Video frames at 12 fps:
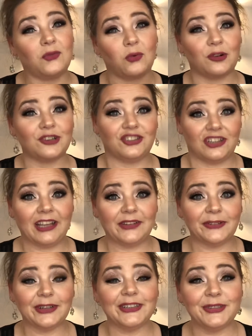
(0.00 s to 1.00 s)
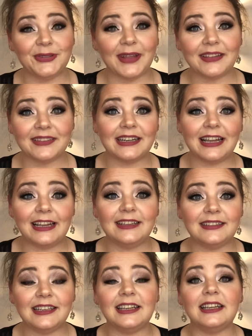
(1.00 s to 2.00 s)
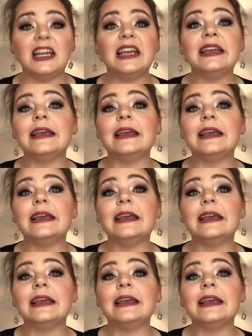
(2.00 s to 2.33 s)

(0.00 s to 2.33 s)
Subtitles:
for January 2018